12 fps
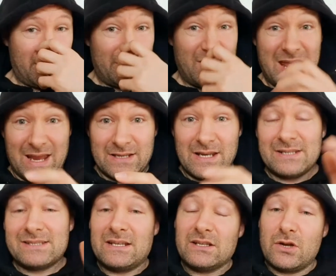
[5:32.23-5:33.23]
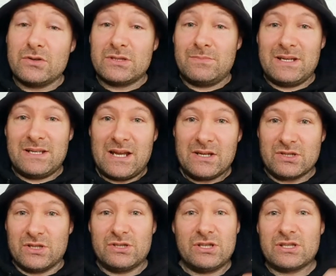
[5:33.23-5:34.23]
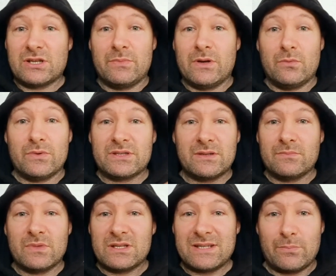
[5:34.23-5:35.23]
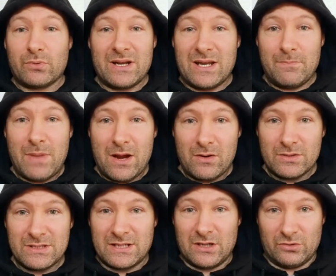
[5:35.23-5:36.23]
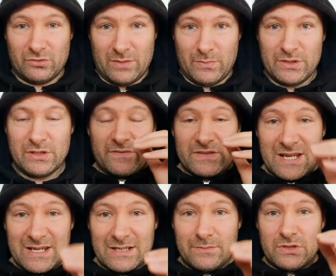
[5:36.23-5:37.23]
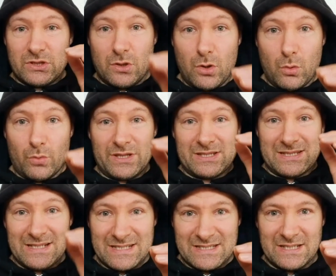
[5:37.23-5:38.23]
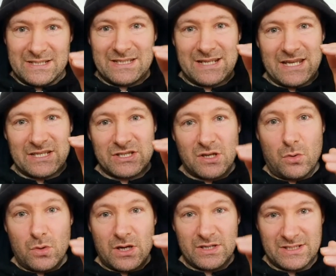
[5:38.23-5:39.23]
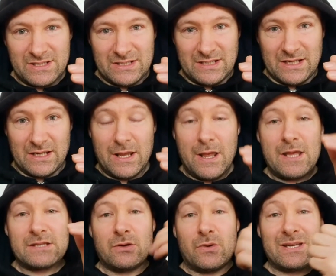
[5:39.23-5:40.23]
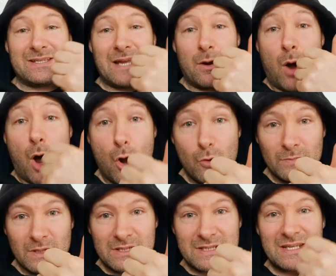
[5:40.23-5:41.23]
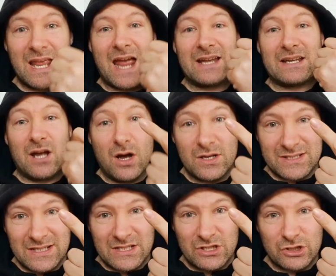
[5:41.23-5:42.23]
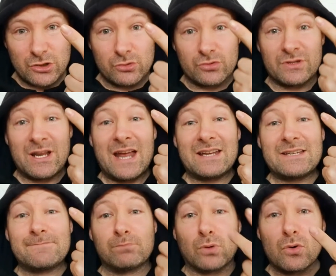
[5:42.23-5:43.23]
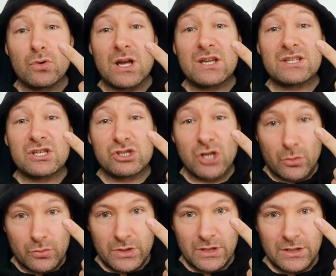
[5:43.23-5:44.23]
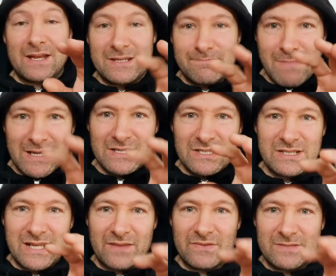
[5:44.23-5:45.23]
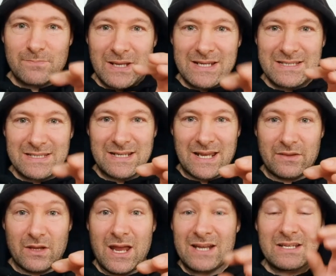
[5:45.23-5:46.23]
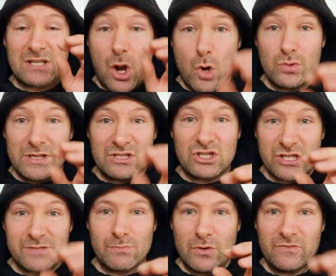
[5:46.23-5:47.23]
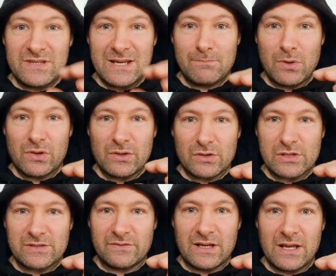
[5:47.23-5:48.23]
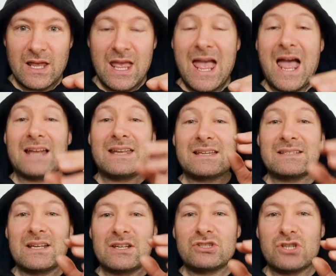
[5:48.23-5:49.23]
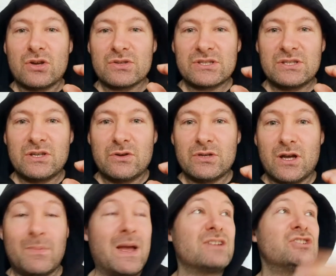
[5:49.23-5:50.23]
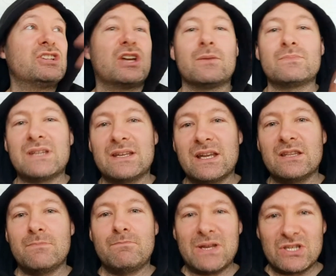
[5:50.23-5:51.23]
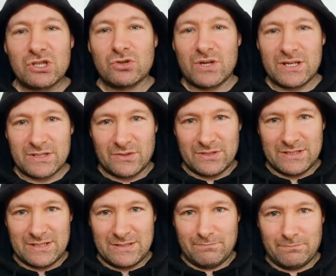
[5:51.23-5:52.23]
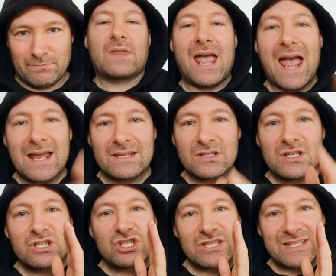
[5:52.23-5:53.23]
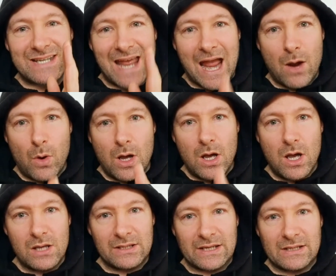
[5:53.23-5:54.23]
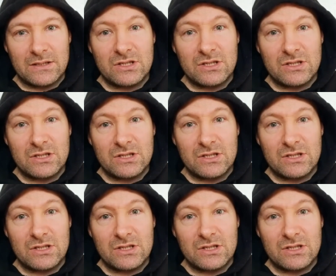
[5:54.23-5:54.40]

Then, instead of going to mediation and just coming up with some separated parenting agreement, you've taken him to court with a solicitor to get sole custody. So he's now homeless and he can't see his children and he's broke as a joke. And he's managed to get this place together and he's only just moved in by the looks of it. And he hasn't had a chance to do it up, and she comes in and the bitch criticises him. And she's an hour early.